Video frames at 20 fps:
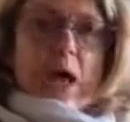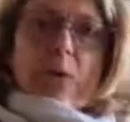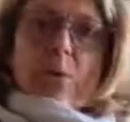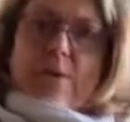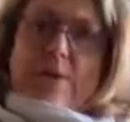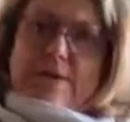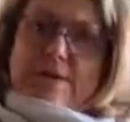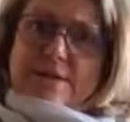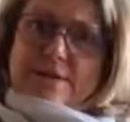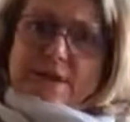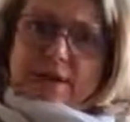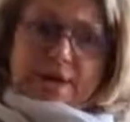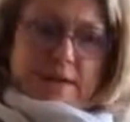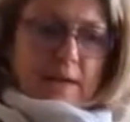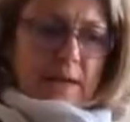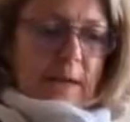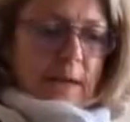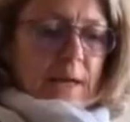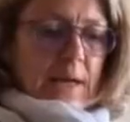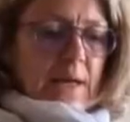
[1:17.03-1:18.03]
when
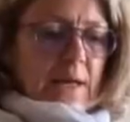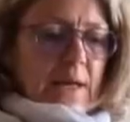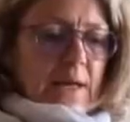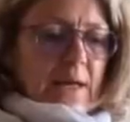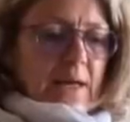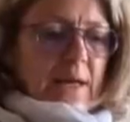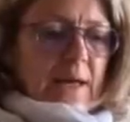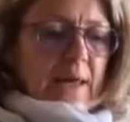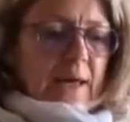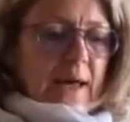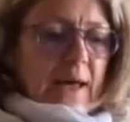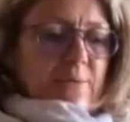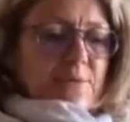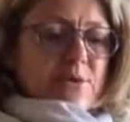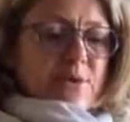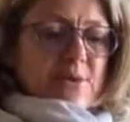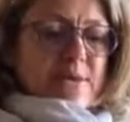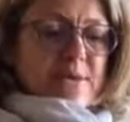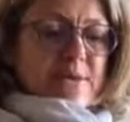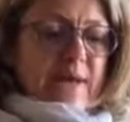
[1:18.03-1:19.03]
suddenly he came
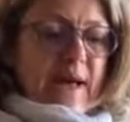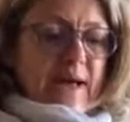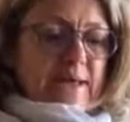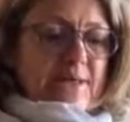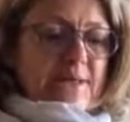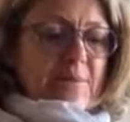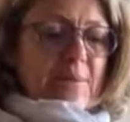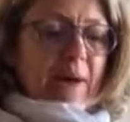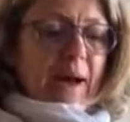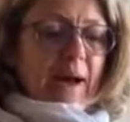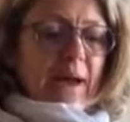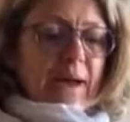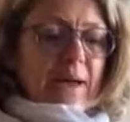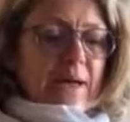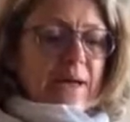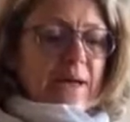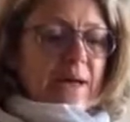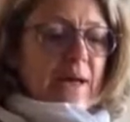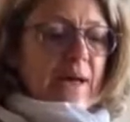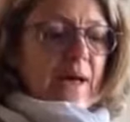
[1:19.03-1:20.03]
to a sandy
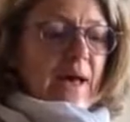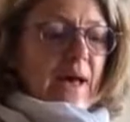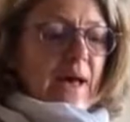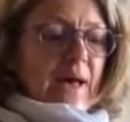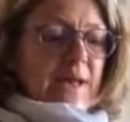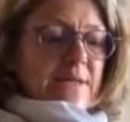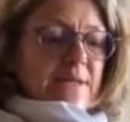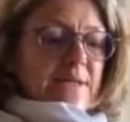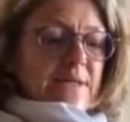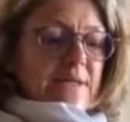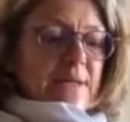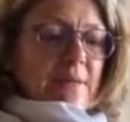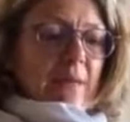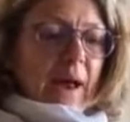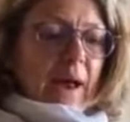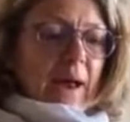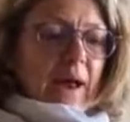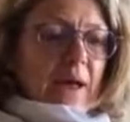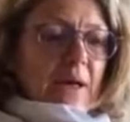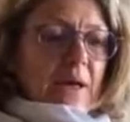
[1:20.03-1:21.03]
bank, and in the
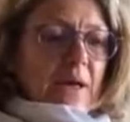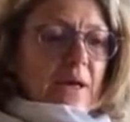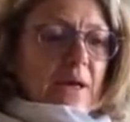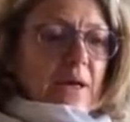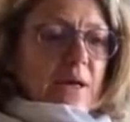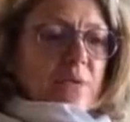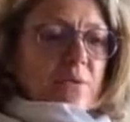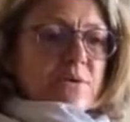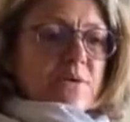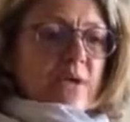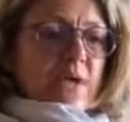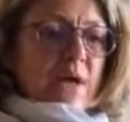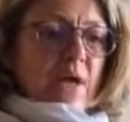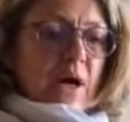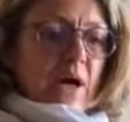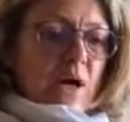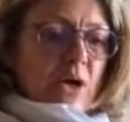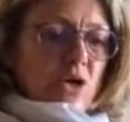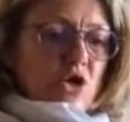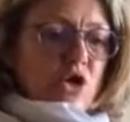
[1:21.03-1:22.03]
bank was a
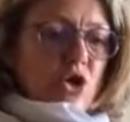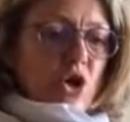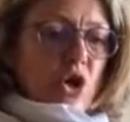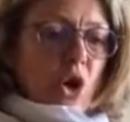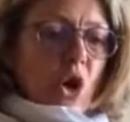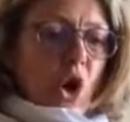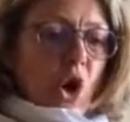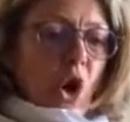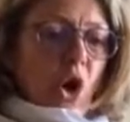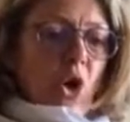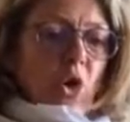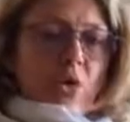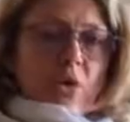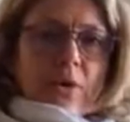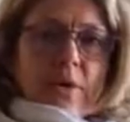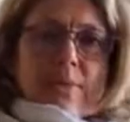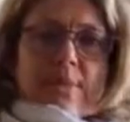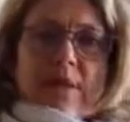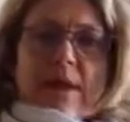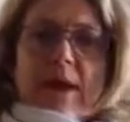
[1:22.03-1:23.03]
large
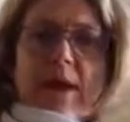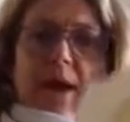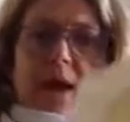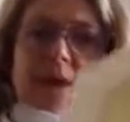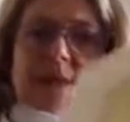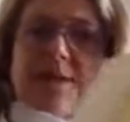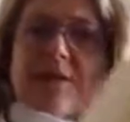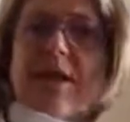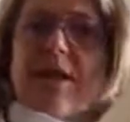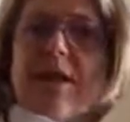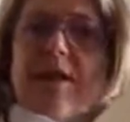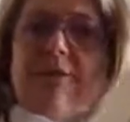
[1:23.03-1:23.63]
hole. There's a